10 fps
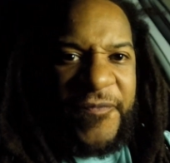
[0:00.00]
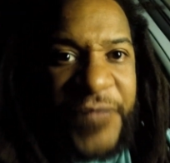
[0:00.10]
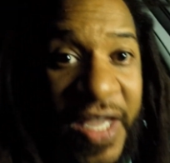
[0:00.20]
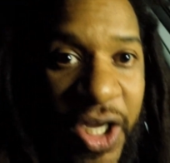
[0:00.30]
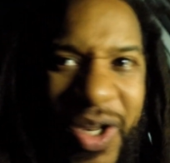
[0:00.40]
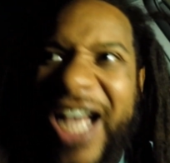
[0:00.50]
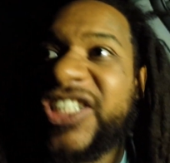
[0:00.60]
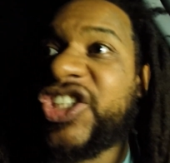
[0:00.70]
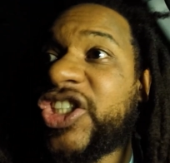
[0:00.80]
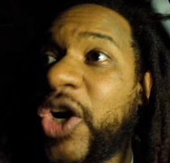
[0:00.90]
feel
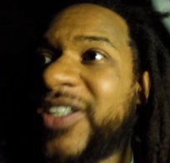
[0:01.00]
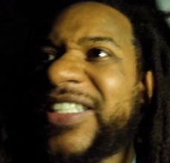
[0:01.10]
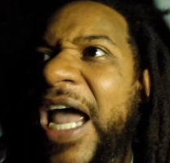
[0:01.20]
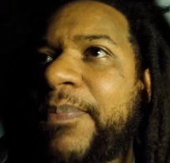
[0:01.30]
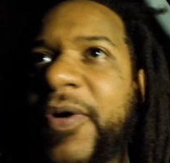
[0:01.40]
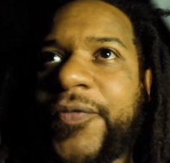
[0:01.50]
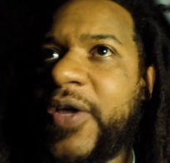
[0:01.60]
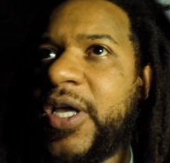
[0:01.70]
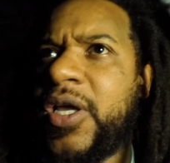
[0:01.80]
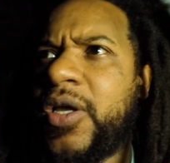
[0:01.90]
a certain type
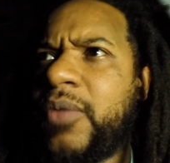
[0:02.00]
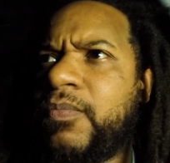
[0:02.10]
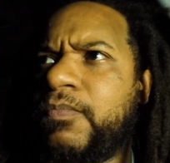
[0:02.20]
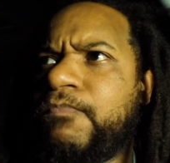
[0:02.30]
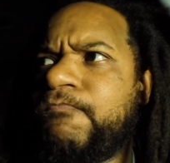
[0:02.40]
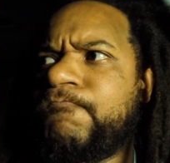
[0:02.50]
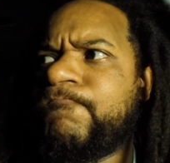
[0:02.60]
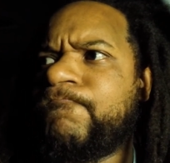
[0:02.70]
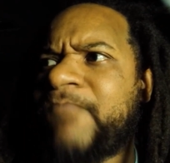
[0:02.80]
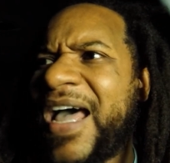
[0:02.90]
of,
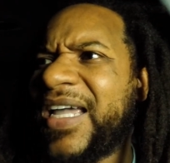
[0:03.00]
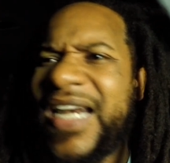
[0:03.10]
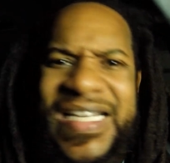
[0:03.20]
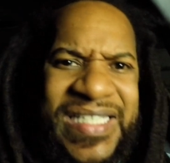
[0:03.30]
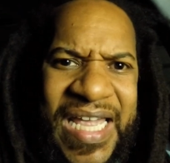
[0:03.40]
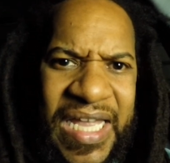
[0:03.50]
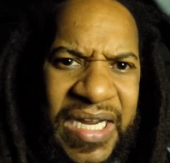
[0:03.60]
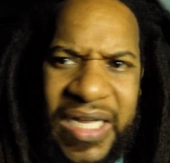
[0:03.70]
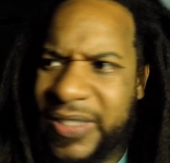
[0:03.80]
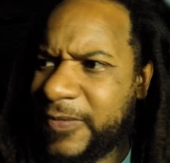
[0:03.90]
how can I say it?
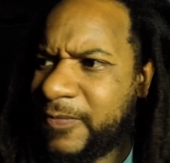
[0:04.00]
I